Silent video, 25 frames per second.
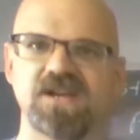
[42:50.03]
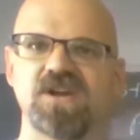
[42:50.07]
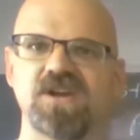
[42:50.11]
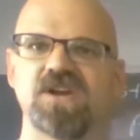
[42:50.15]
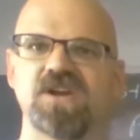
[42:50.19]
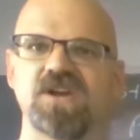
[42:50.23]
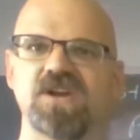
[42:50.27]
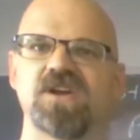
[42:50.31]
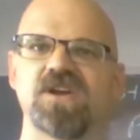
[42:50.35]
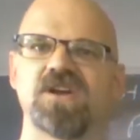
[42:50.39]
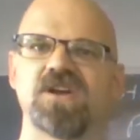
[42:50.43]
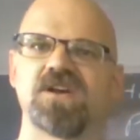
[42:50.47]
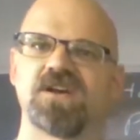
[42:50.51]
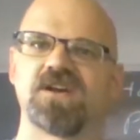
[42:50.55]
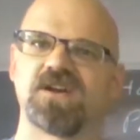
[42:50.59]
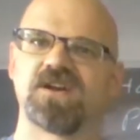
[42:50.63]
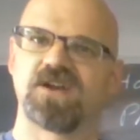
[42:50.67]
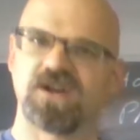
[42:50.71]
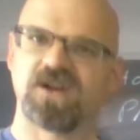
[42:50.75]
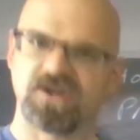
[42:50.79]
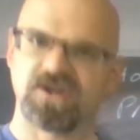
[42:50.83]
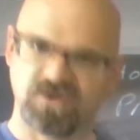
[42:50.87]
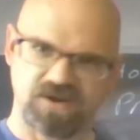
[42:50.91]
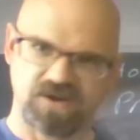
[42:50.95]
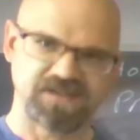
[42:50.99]

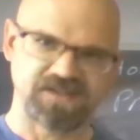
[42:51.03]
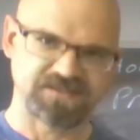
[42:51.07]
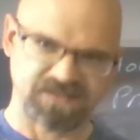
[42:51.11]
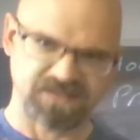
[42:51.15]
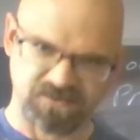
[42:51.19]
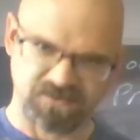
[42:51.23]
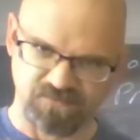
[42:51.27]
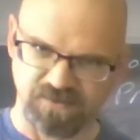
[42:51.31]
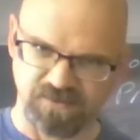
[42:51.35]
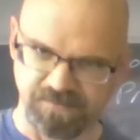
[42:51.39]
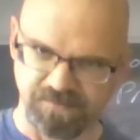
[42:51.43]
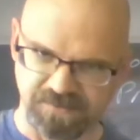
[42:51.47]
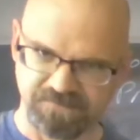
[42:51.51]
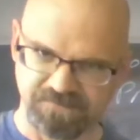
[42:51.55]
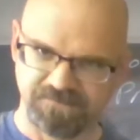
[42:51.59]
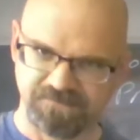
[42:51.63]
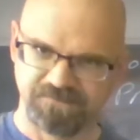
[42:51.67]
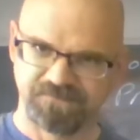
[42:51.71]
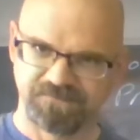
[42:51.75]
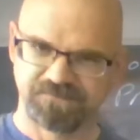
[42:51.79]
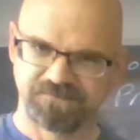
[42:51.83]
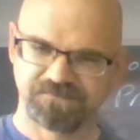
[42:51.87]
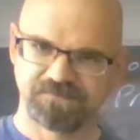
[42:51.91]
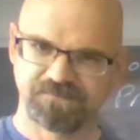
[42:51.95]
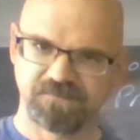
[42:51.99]
a Christ-like woman,
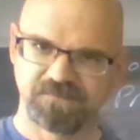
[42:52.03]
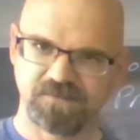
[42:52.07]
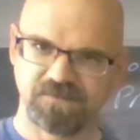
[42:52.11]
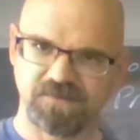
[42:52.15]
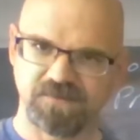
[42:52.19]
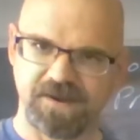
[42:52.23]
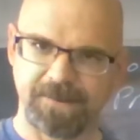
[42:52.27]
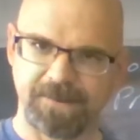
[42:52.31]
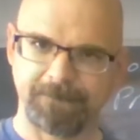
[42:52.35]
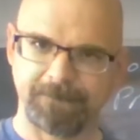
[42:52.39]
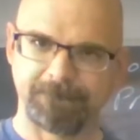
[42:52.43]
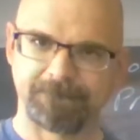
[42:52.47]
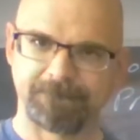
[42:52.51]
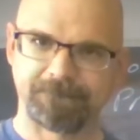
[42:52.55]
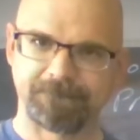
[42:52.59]
right?